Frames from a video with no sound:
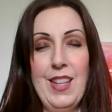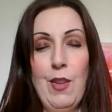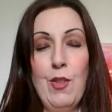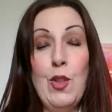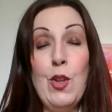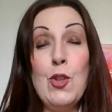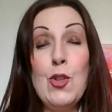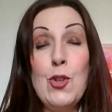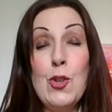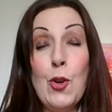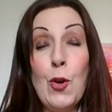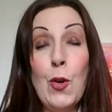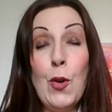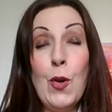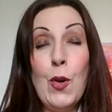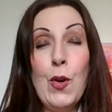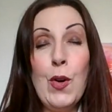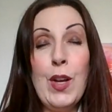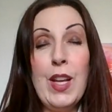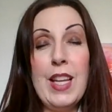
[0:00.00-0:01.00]
The
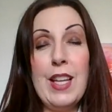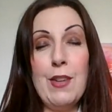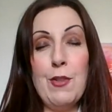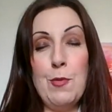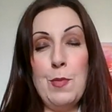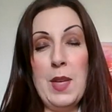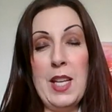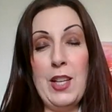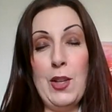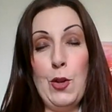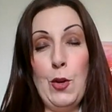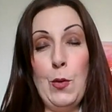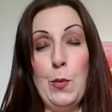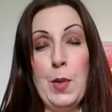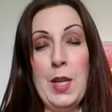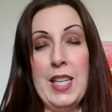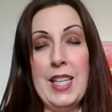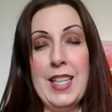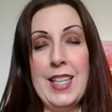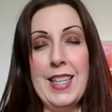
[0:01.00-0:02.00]
joy of being
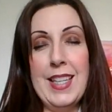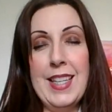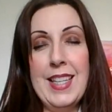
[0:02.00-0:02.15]
human